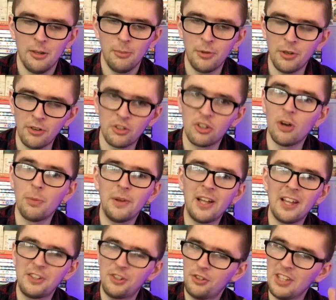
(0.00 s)
But on top of
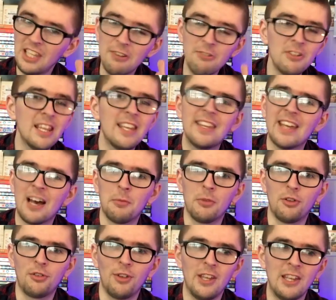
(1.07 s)
this unique
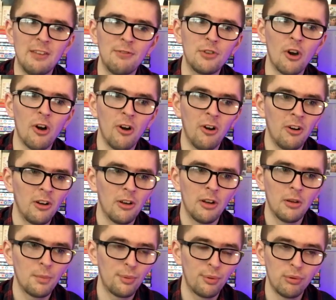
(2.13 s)
atmosphere, you've got
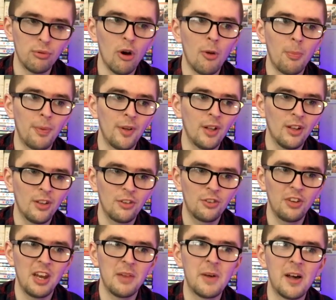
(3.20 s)
proper
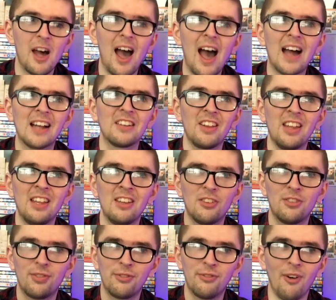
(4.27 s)
cinema at
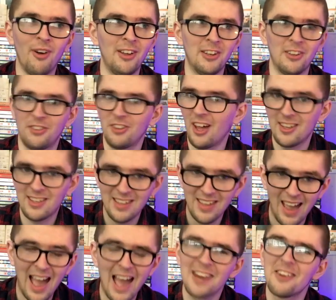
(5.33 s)
its finest. I
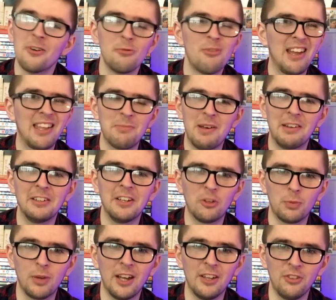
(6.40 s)
cannot recommend
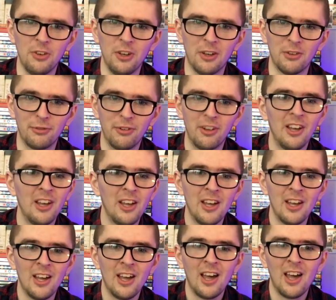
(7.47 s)
this place enough.
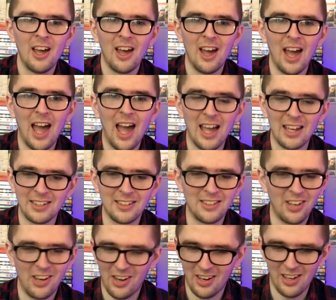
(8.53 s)
And
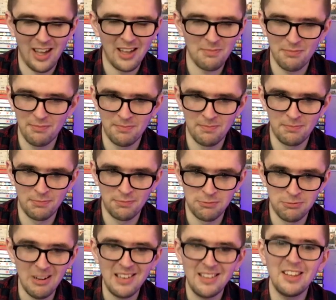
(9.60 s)
that
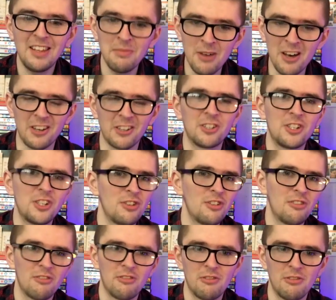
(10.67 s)
pretty
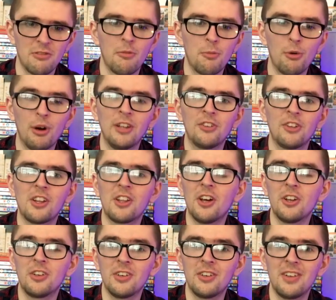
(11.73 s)
much brings the
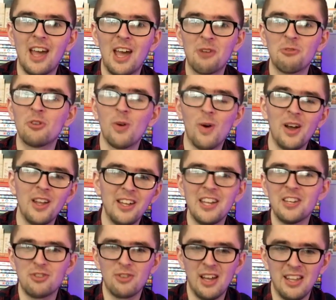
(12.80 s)
curtain down, quite
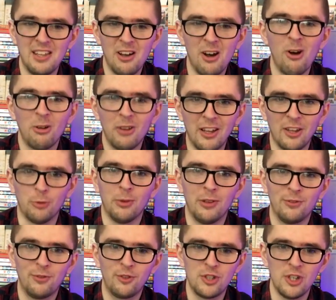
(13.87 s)
literally, on this
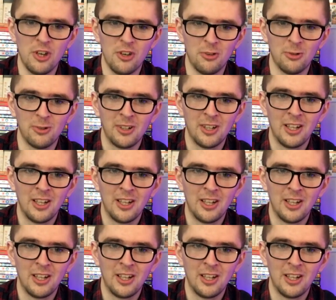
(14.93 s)
month's journal.